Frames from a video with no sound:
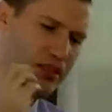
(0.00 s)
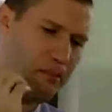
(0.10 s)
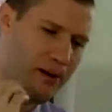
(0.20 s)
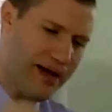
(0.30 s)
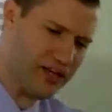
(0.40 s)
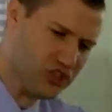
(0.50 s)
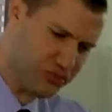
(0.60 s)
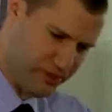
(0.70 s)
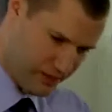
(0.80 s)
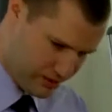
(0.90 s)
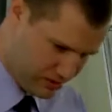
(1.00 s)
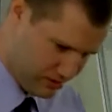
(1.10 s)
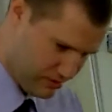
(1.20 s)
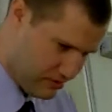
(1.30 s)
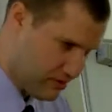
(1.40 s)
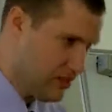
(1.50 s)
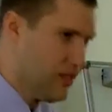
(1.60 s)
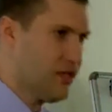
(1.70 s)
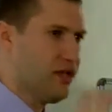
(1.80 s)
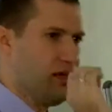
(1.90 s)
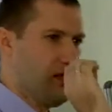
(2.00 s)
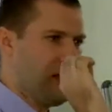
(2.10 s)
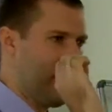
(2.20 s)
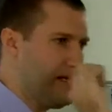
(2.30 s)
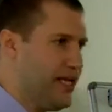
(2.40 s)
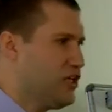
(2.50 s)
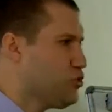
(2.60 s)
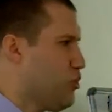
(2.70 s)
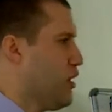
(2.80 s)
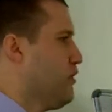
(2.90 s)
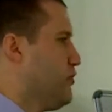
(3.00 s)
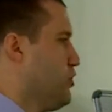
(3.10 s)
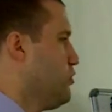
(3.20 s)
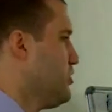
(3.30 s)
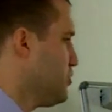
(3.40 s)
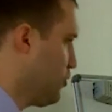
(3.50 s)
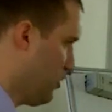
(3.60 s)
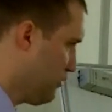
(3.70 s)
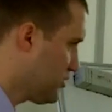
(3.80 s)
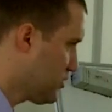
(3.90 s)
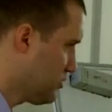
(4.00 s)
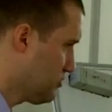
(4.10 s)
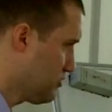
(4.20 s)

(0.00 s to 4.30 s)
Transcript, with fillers: The punishment that each one of you deserves,